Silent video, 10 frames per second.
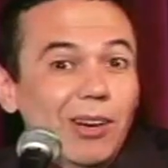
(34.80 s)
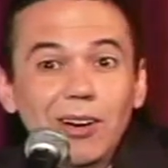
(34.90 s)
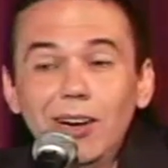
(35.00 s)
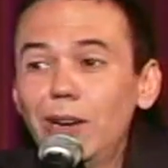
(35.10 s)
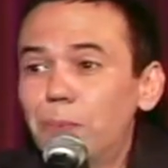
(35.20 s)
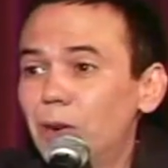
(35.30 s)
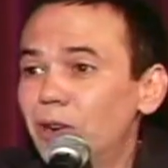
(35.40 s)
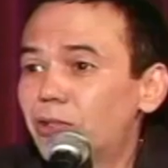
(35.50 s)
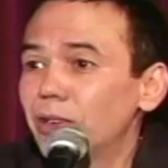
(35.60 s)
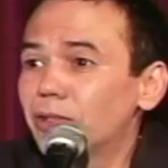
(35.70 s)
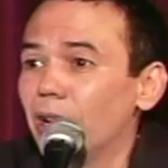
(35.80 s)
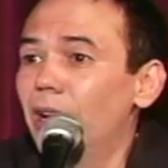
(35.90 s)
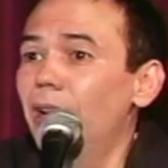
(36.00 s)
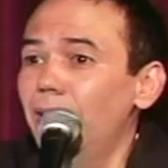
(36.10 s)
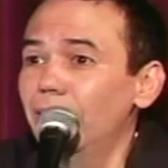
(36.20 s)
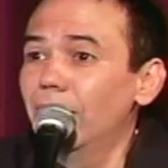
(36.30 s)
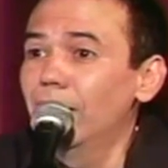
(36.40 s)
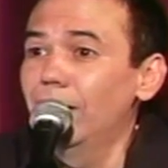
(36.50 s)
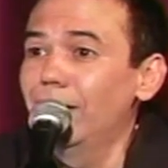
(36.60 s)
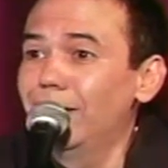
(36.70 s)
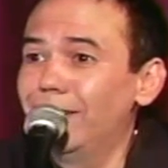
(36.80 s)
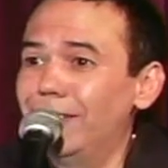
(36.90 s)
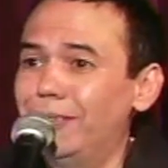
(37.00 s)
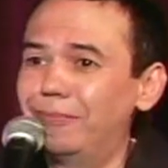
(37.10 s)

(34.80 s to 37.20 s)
He puts his head in.